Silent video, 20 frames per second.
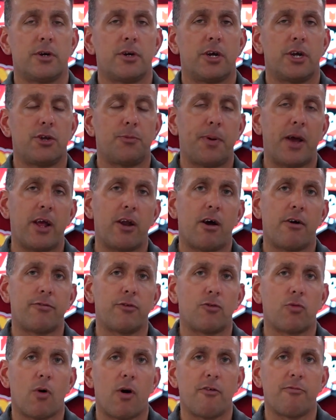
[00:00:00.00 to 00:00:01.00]
and you pay it off
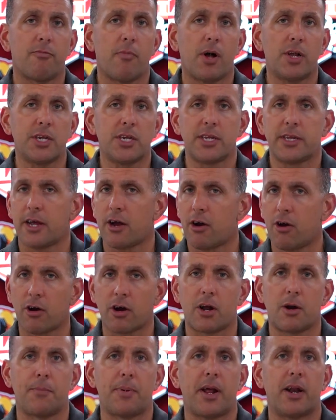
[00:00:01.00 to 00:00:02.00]
in 12 months, they
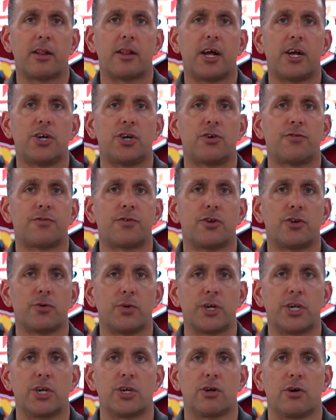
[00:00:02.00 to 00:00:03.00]
aren't going to penalize you for
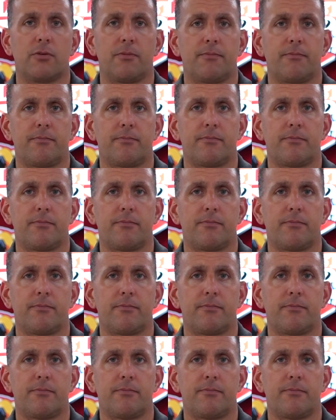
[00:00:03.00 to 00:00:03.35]
doing so.